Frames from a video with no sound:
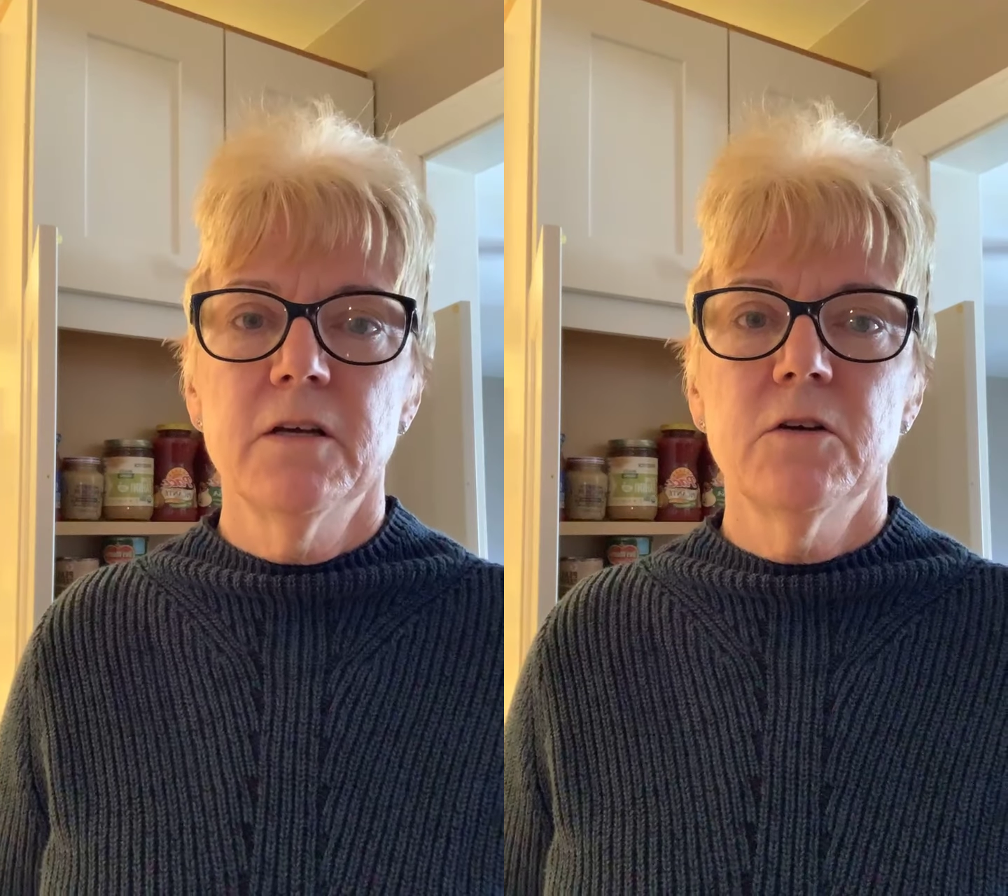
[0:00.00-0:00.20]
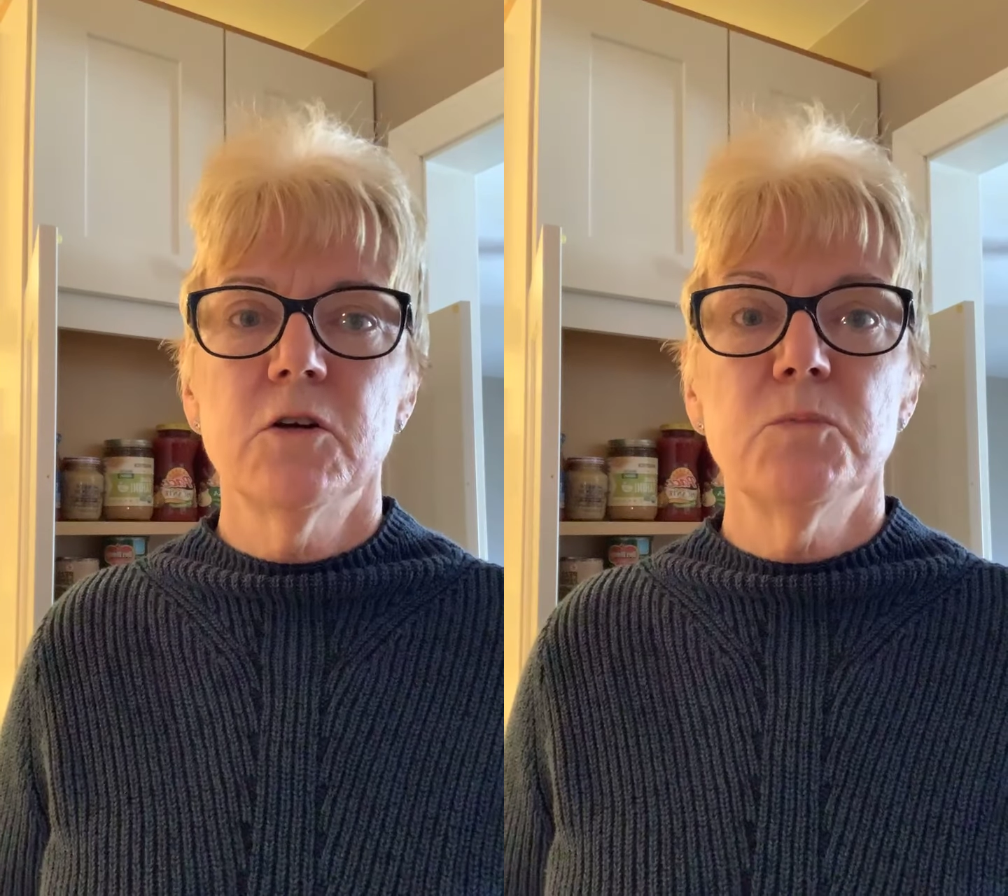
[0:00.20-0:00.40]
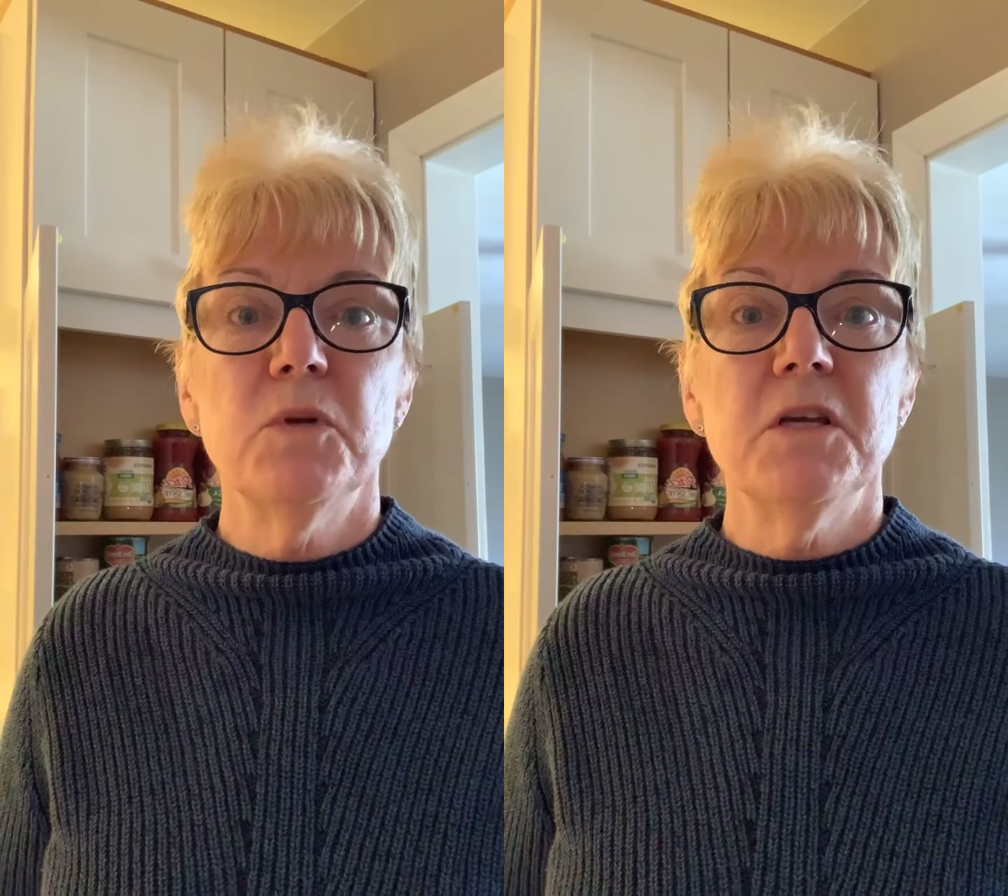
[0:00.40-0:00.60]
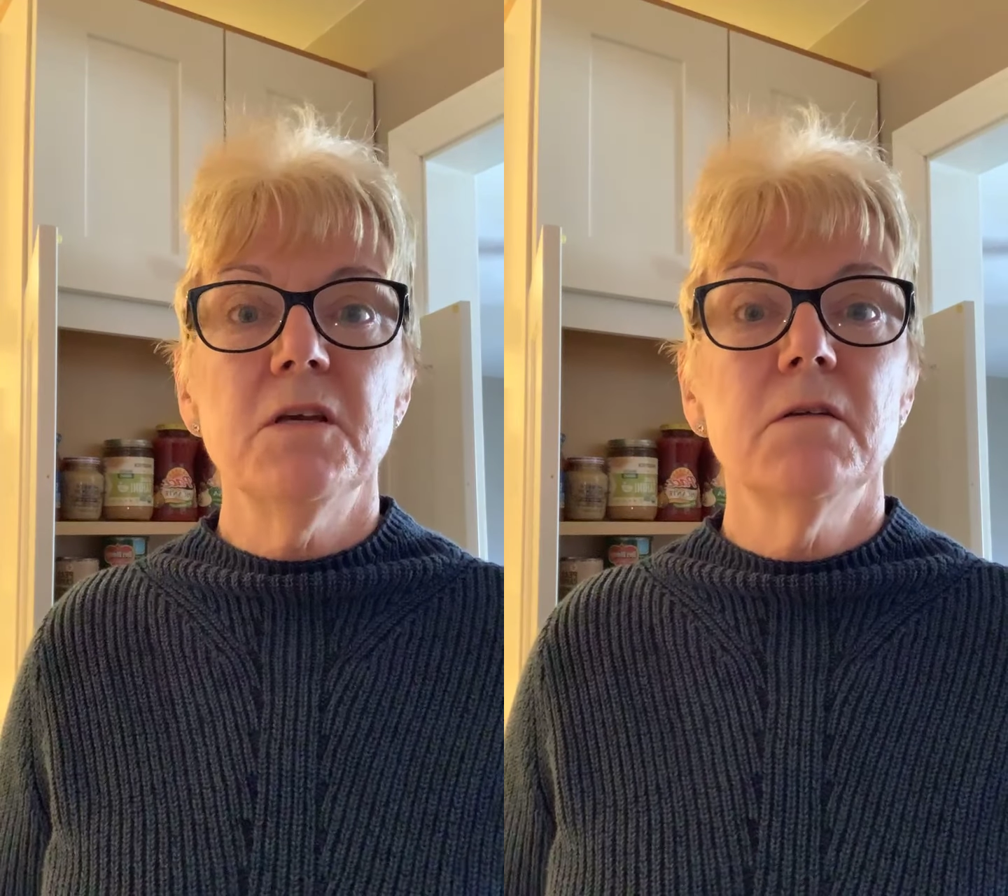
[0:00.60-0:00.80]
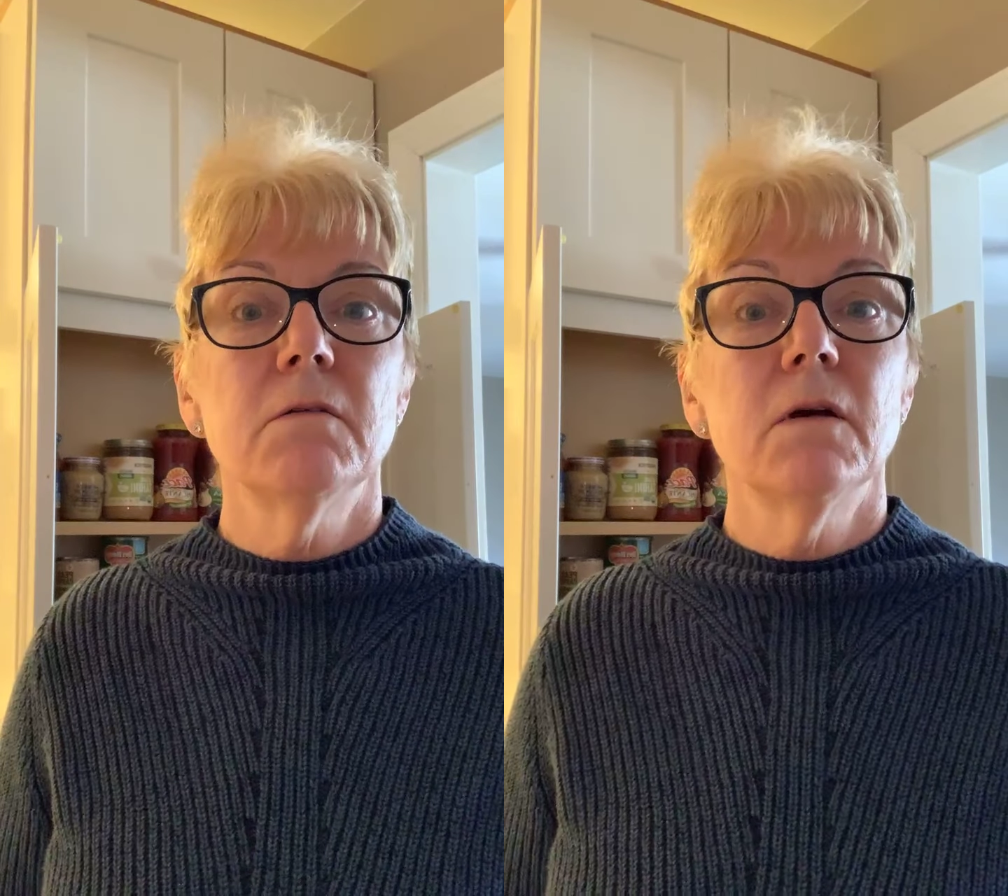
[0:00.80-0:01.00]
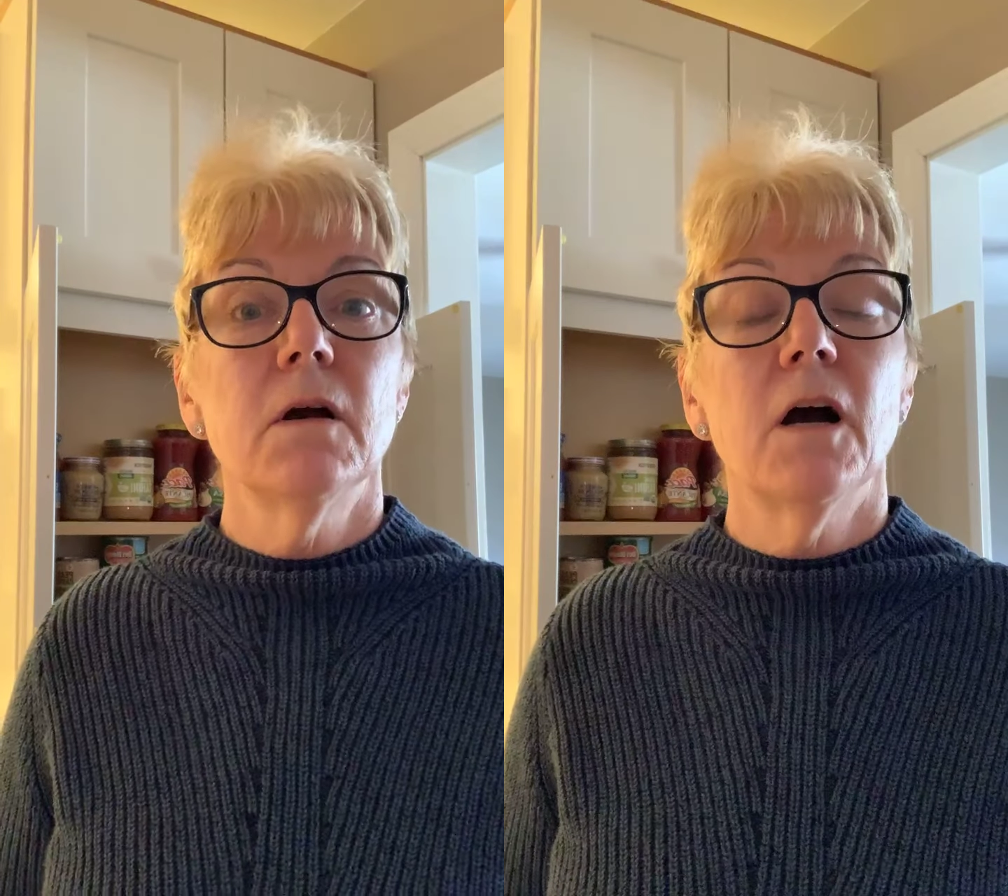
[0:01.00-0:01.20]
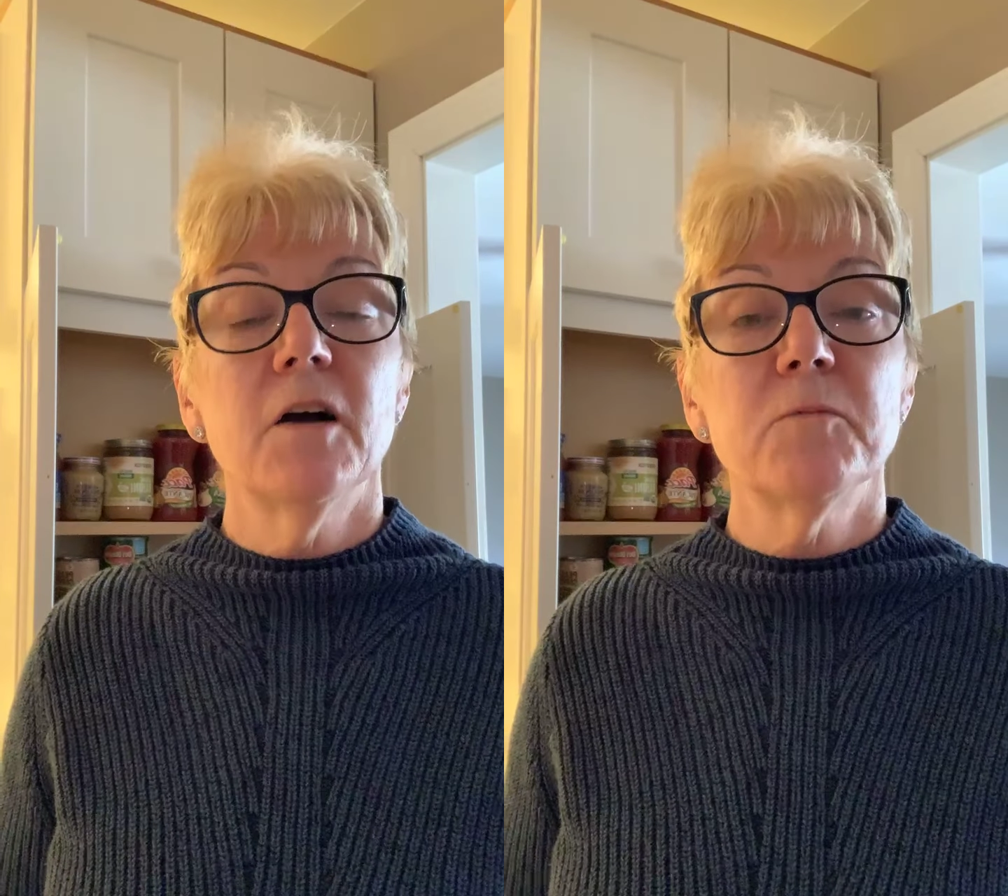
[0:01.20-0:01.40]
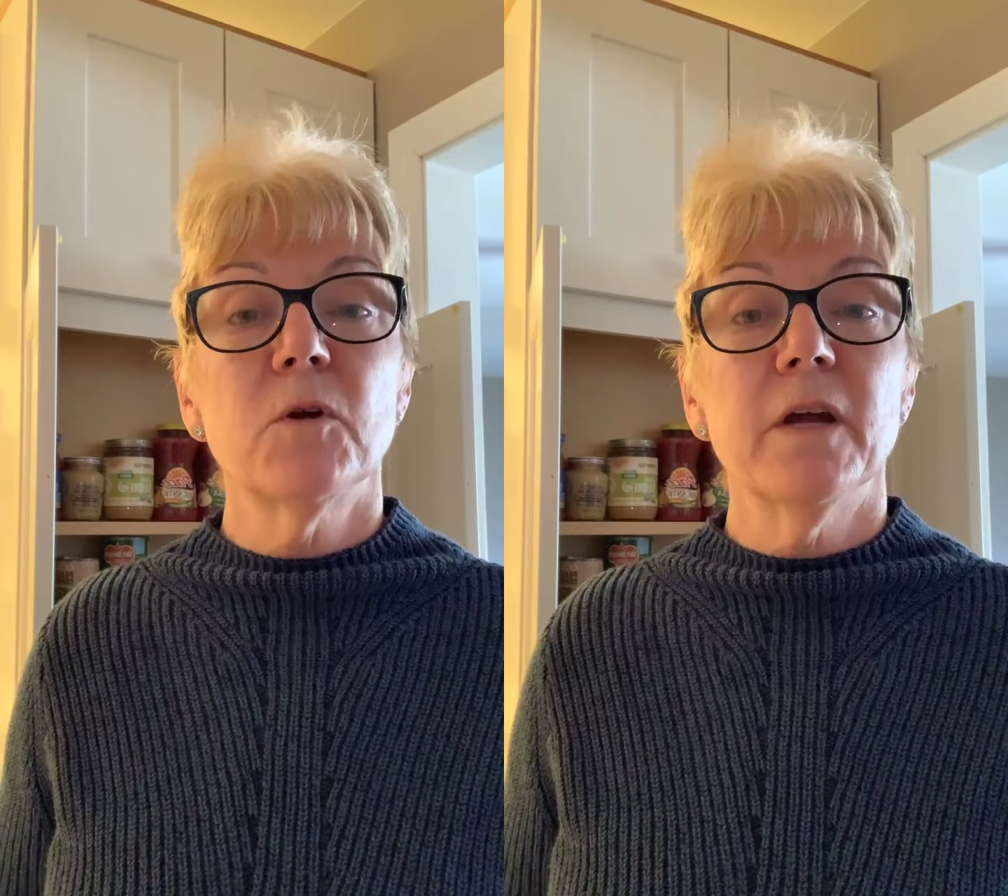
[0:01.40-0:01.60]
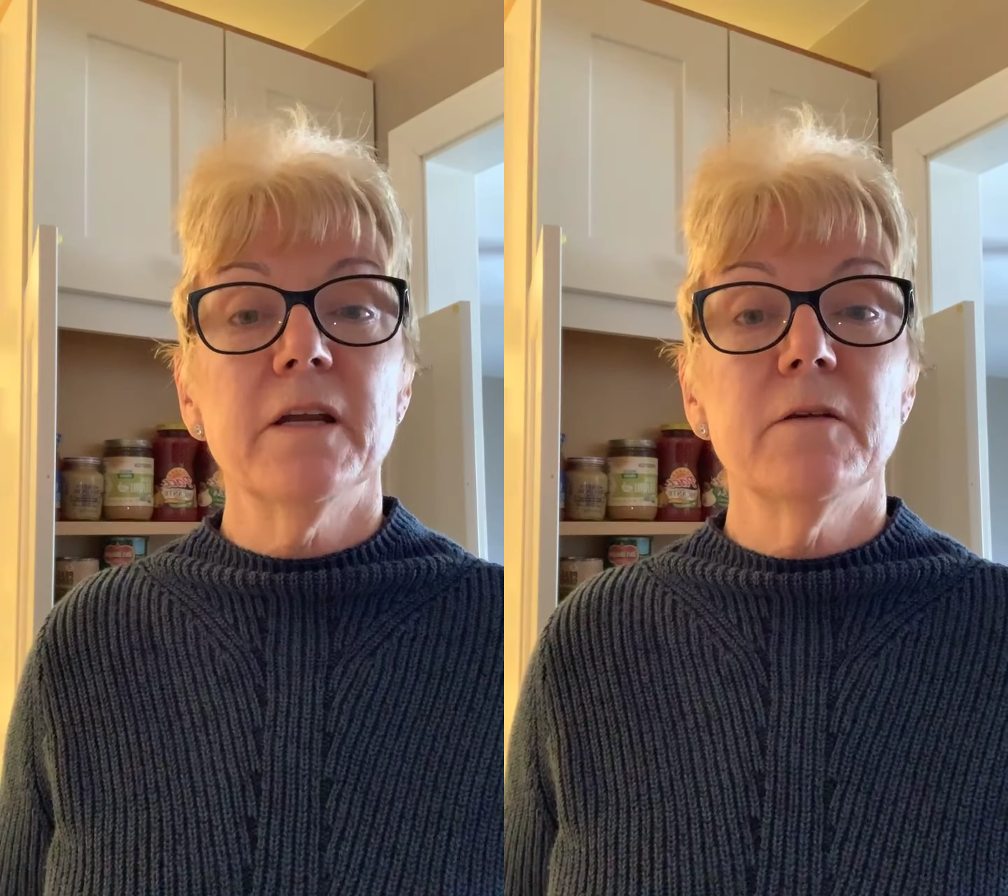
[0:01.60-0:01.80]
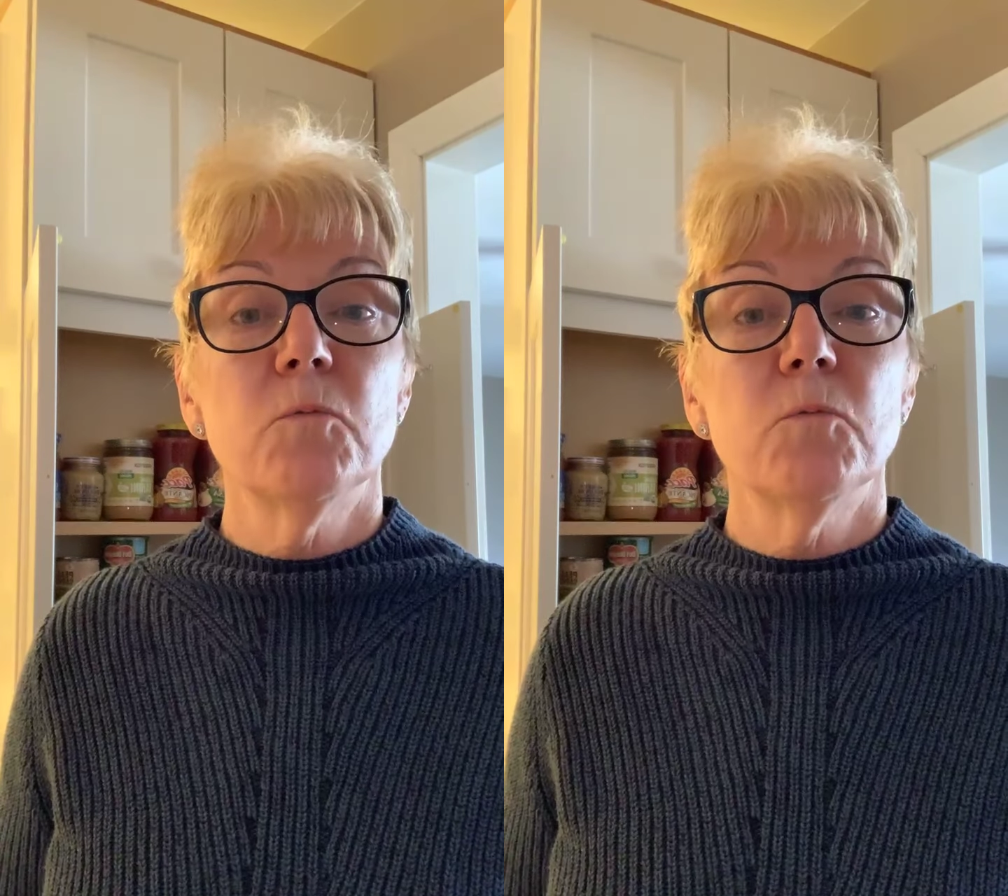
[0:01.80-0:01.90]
could be upgraded